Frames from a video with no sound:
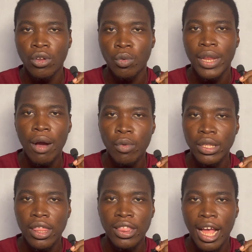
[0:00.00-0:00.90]
So without
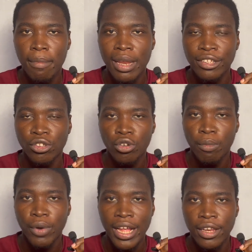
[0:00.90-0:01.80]
wasting time, let's
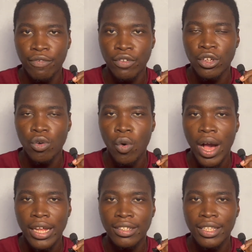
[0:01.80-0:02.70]
jump right in the video
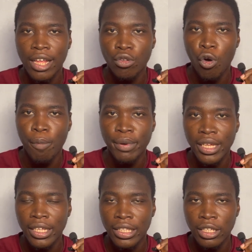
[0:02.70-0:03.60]
and start
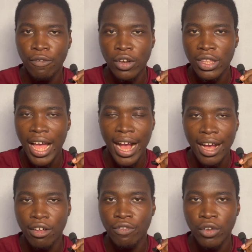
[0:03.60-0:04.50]
opening different
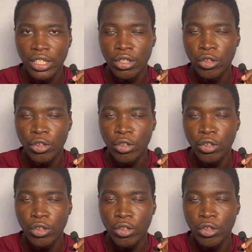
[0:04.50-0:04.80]
accounts for